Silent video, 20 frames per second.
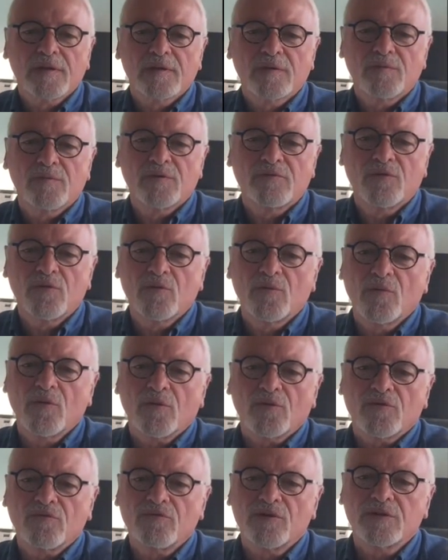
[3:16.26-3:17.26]
We've all
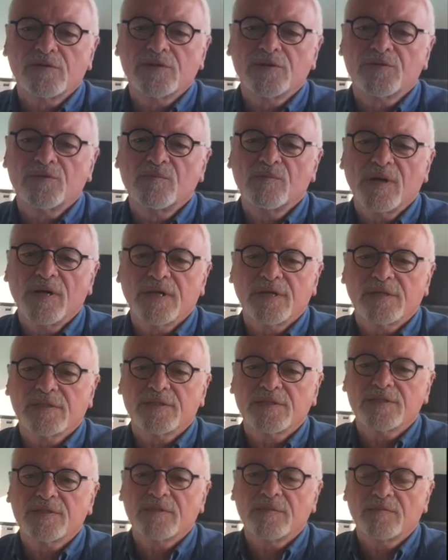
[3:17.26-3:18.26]
walked the road to
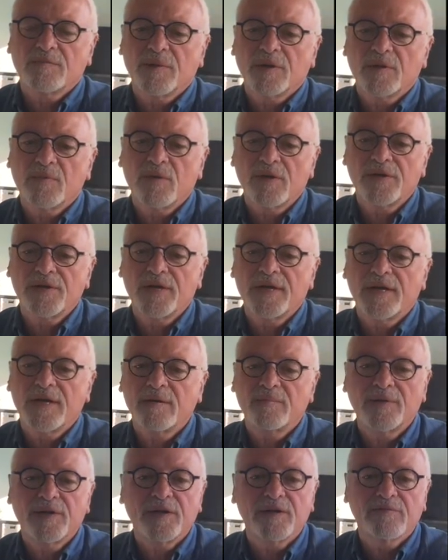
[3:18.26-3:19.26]
Emmaus, but I wonder how
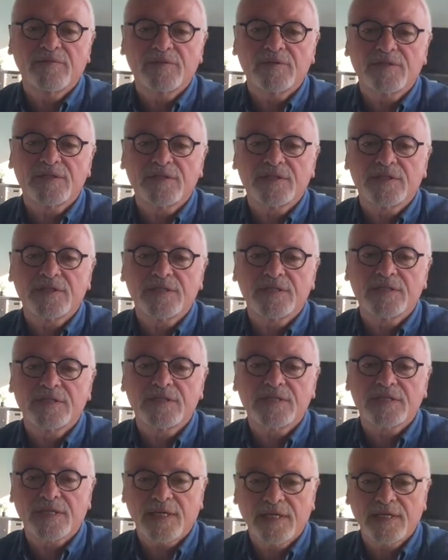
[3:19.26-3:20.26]
many of us
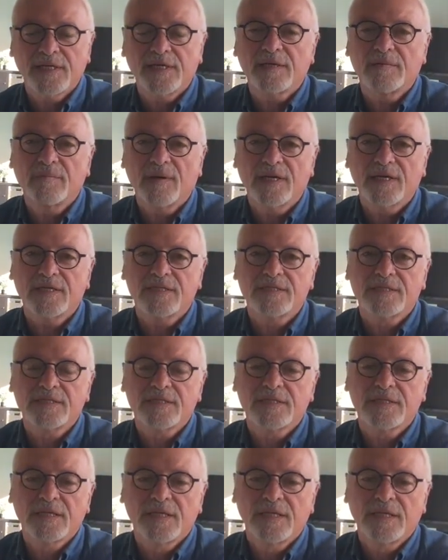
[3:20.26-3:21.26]
stayed in Emmaus
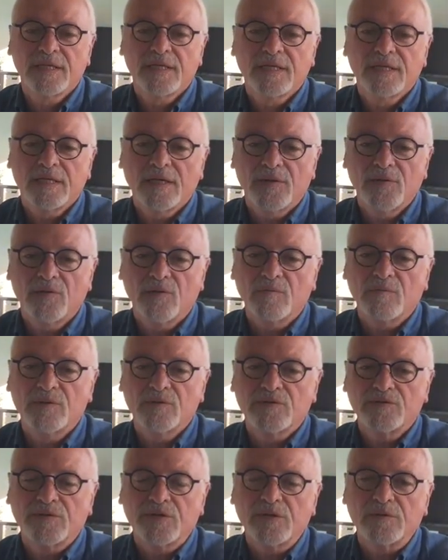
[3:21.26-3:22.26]
and not
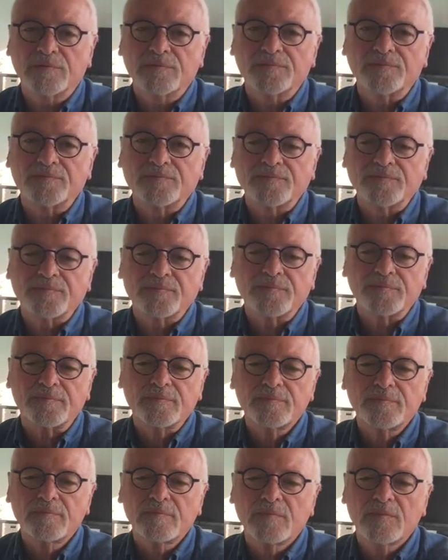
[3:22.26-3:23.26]
moved on.
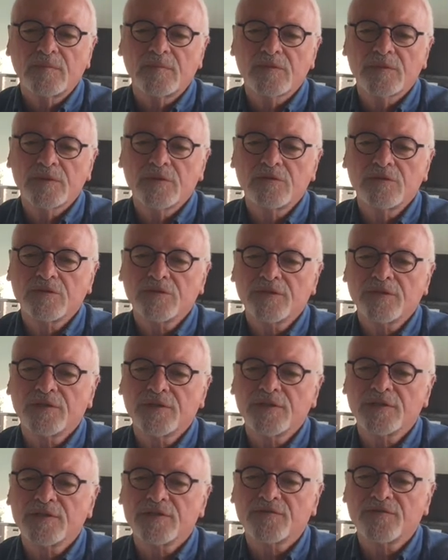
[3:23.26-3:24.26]
2
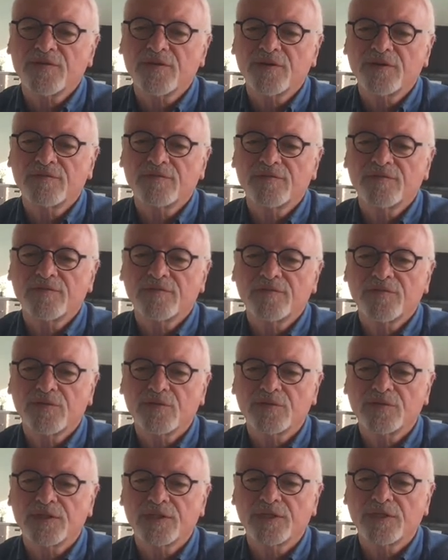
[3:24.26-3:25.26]
Corinthians
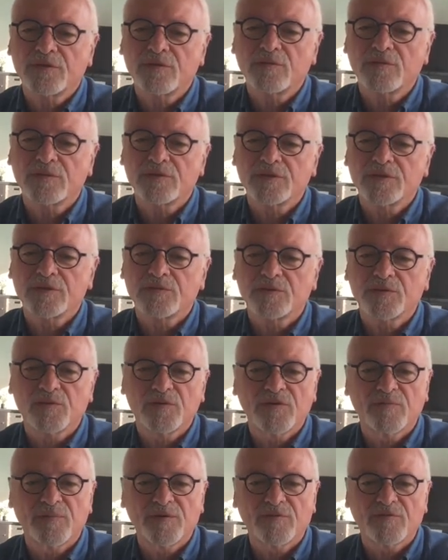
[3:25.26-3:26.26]
5:14 and onwards, which we
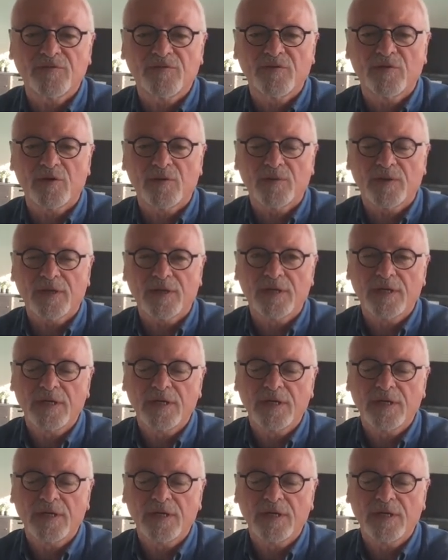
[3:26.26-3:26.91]
have been following,